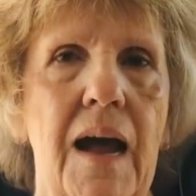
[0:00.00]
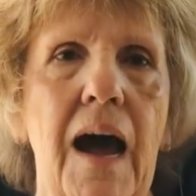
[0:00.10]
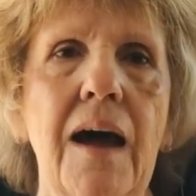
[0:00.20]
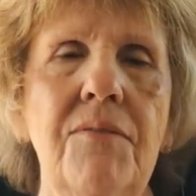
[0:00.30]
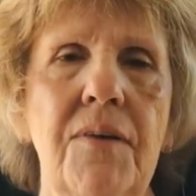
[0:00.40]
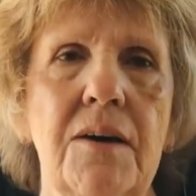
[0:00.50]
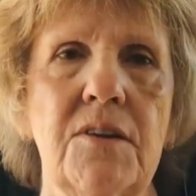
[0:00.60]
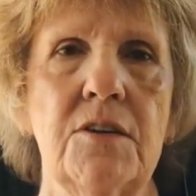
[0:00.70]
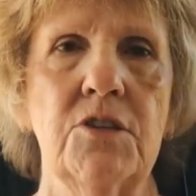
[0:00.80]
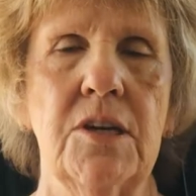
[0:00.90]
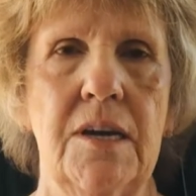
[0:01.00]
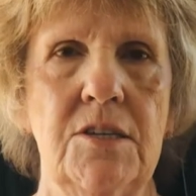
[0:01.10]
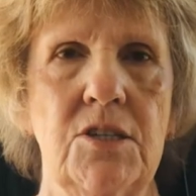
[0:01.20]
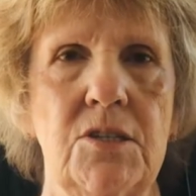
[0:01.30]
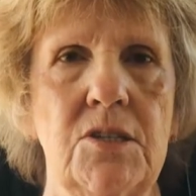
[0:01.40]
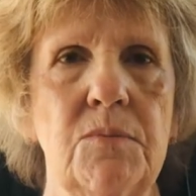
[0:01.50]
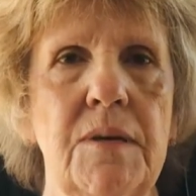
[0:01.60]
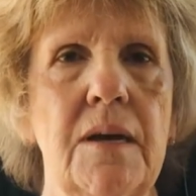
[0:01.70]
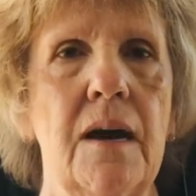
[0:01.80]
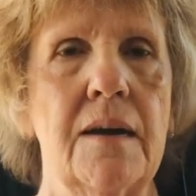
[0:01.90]
I found education to
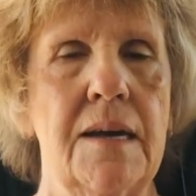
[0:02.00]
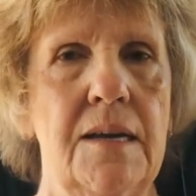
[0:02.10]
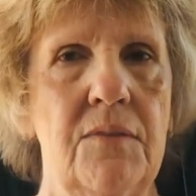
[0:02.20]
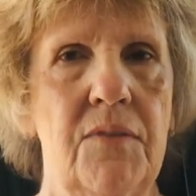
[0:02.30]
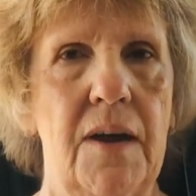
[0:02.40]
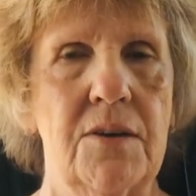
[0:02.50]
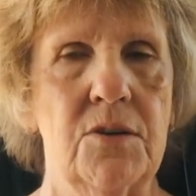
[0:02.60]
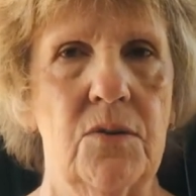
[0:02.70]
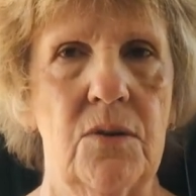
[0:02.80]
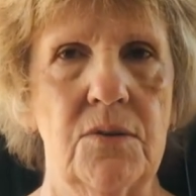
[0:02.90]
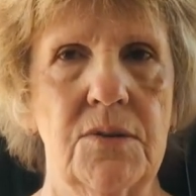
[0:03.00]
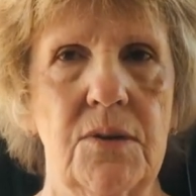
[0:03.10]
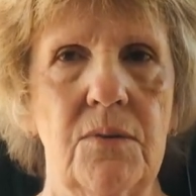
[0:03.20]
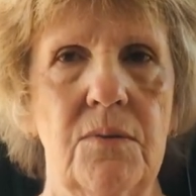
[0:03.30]
be a key factor also.